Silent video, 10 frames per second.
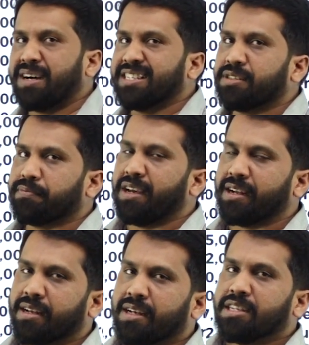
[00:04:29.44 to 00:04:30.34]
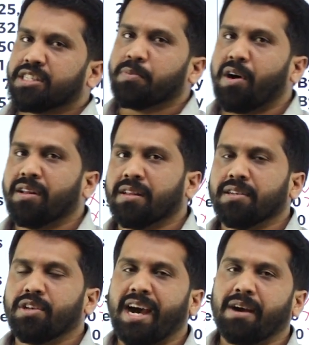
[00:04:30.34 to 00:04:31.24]
bus fare,
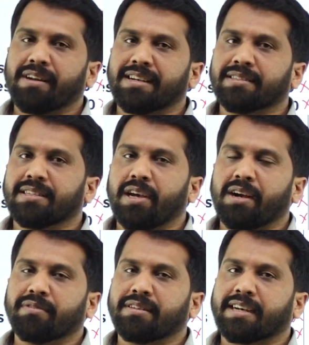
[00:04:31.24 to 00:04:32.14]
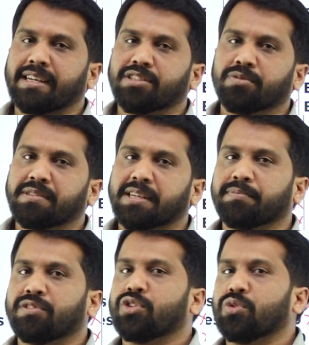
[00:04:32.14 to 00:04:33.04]
small, you have done, you have consumed
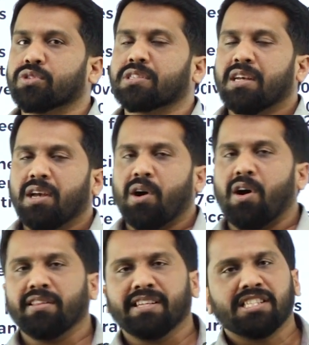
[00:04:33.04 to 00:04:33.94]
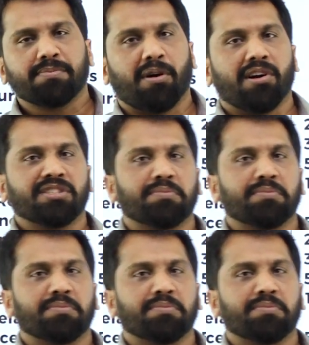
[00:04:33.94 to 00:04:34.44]
some juice. All these small,